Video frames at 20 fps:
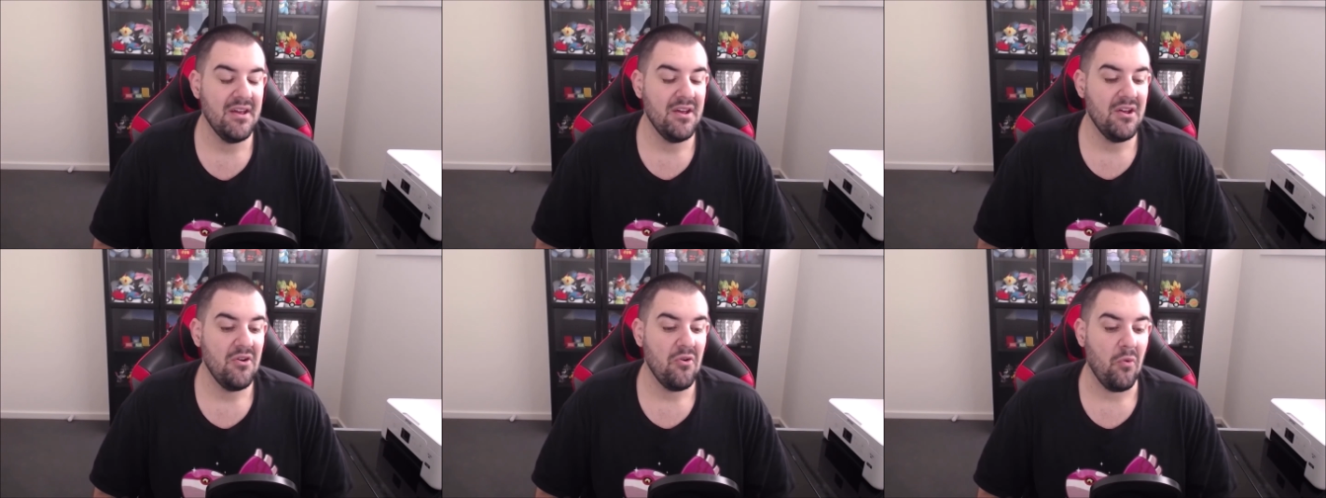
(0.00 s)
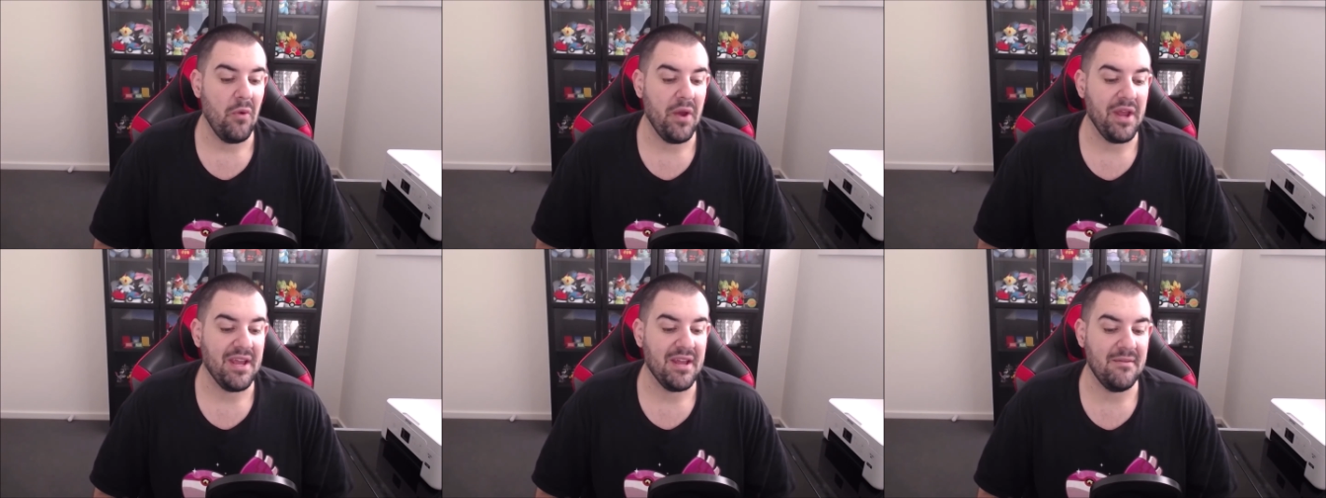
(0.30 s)

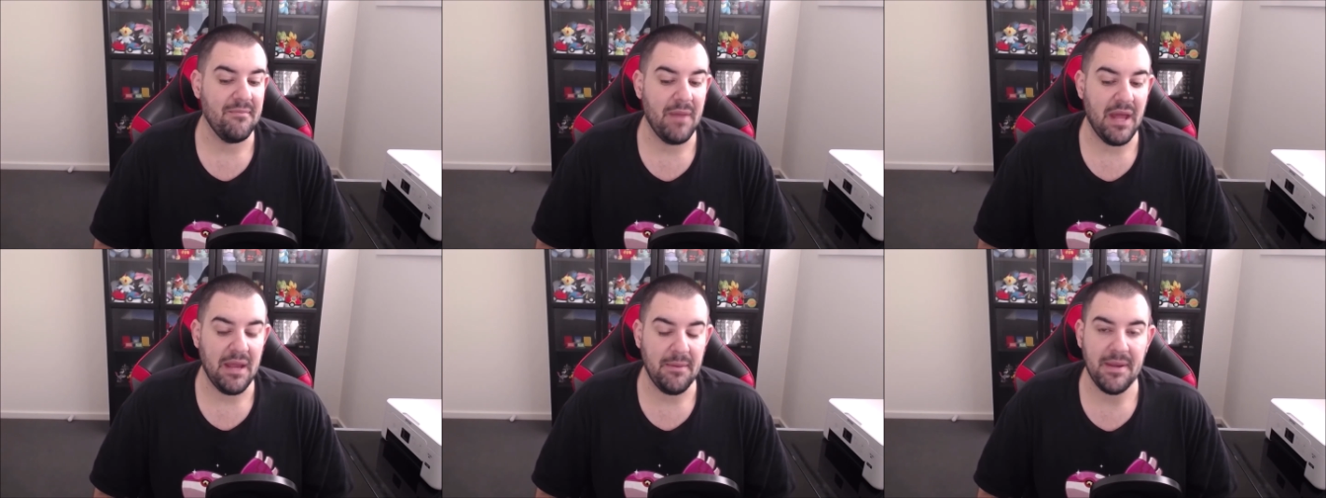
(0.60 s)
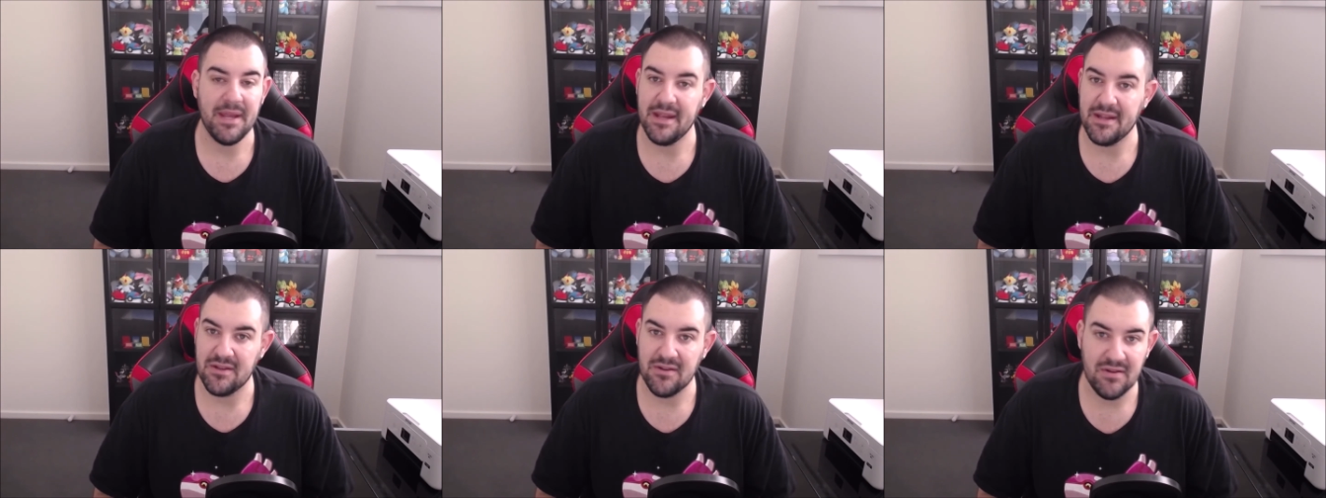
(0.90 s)
we can maybe
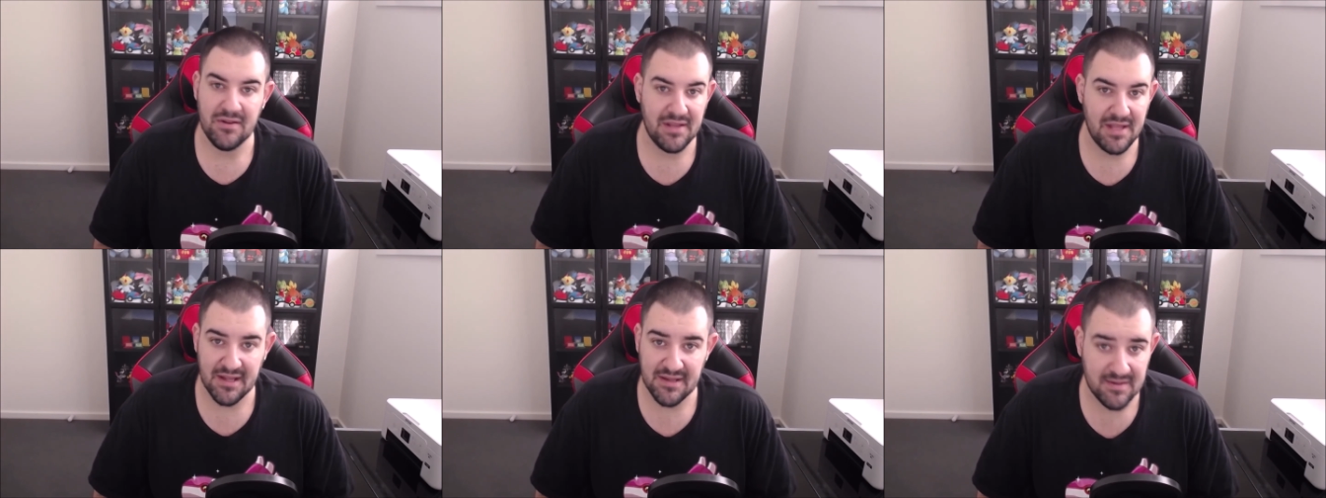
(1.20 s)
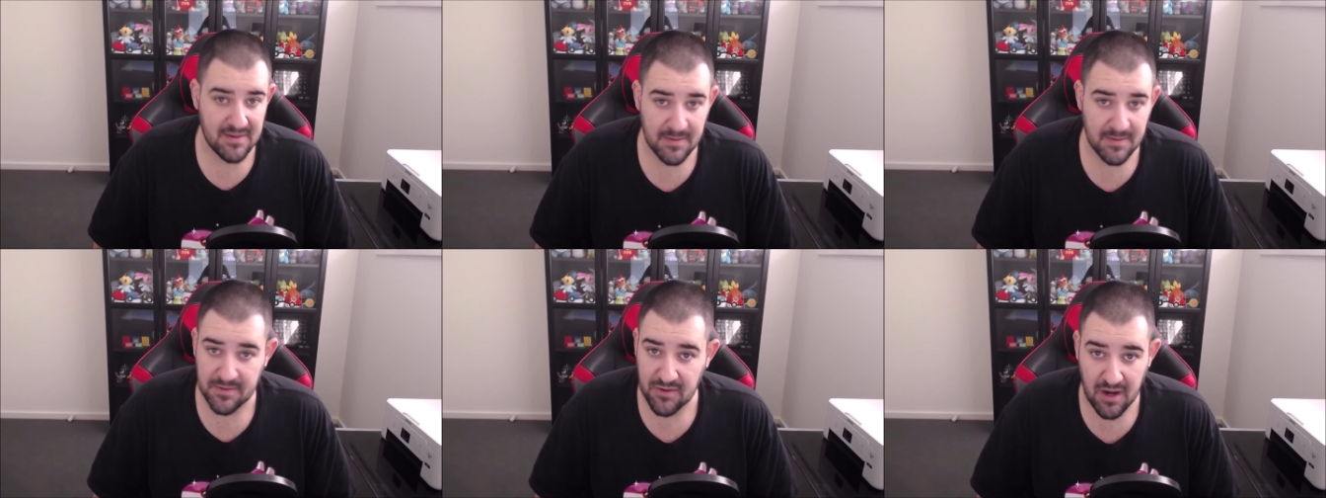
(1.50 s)
hit 2,000
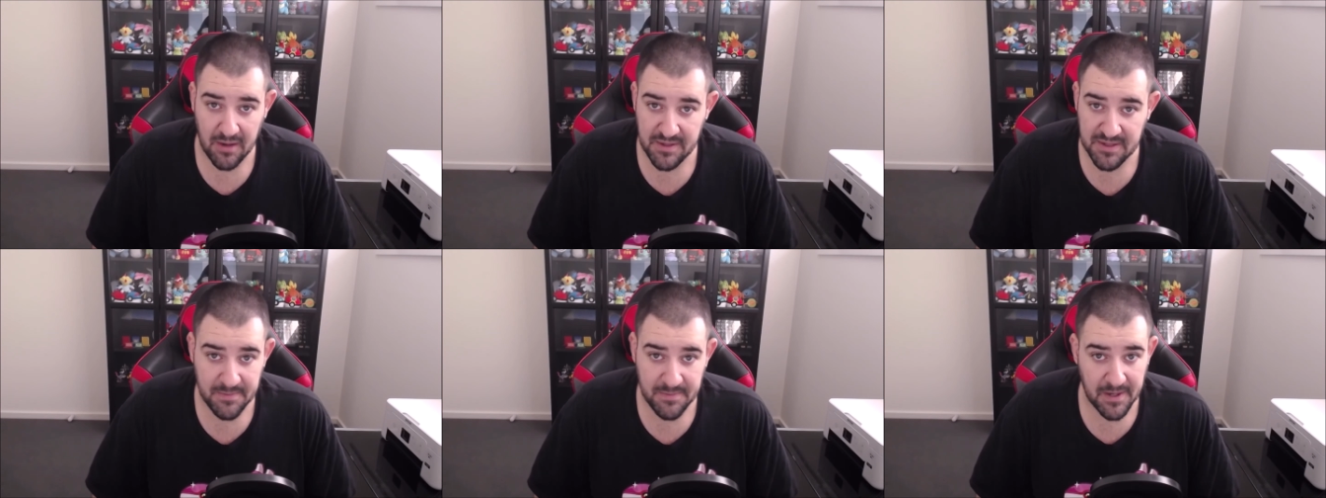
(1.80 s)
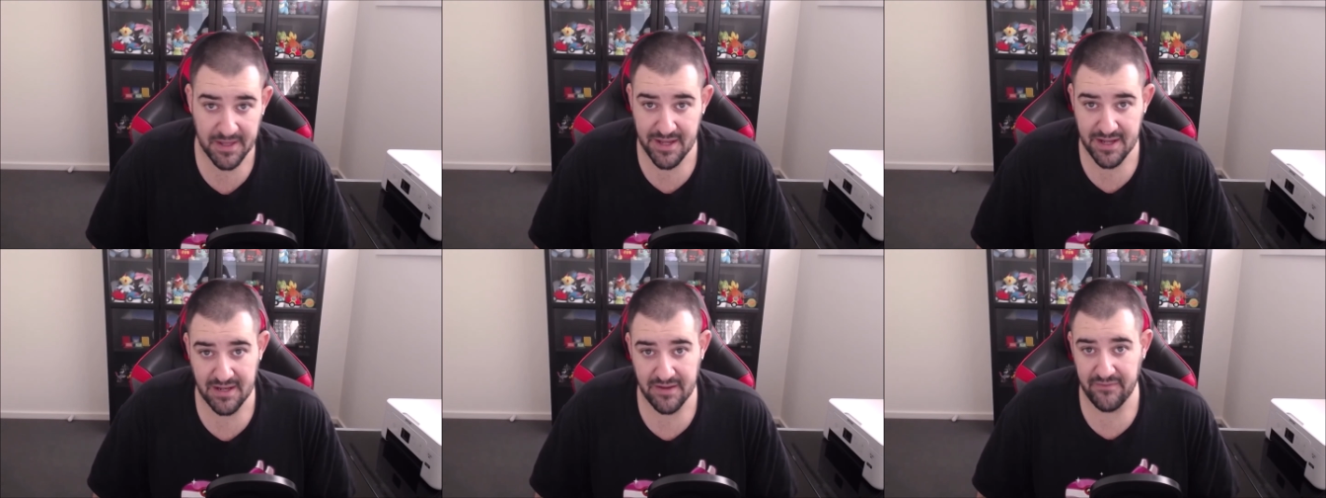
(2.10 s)
subscribers by
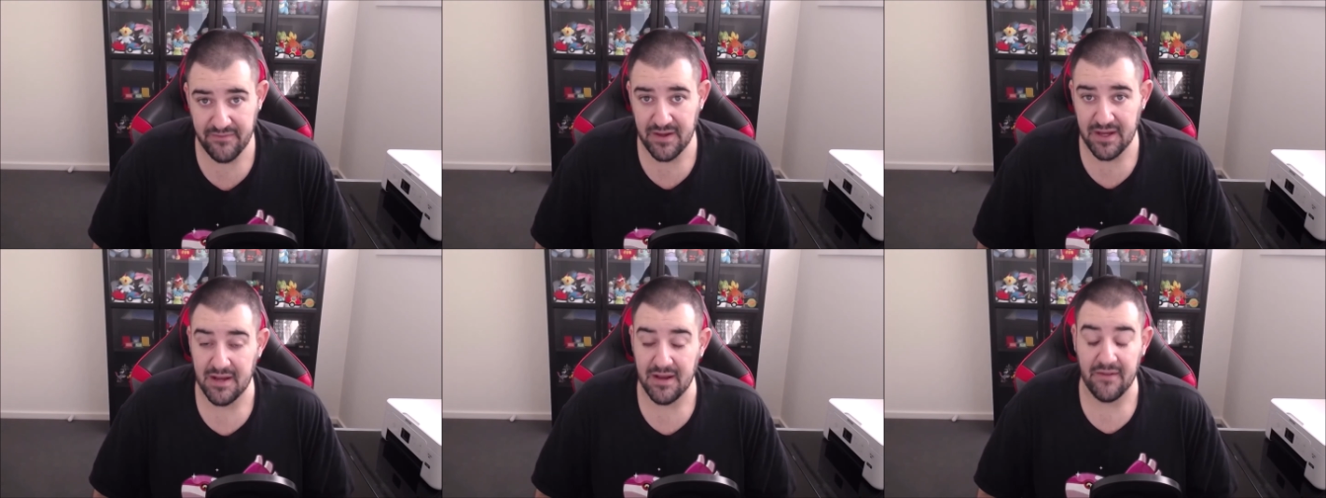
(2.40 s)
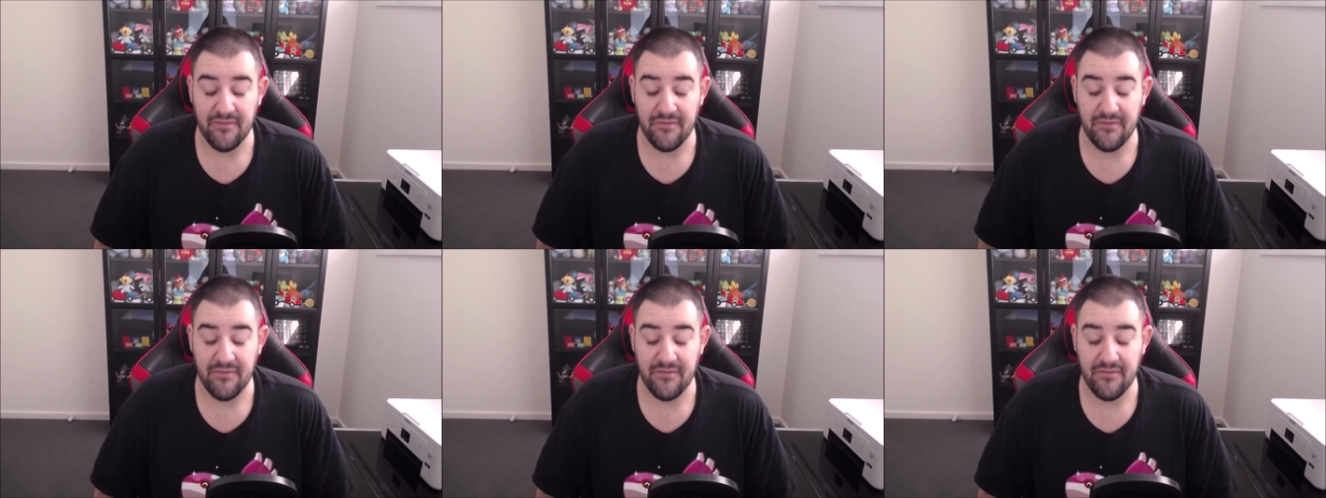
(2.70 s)
the end of the year.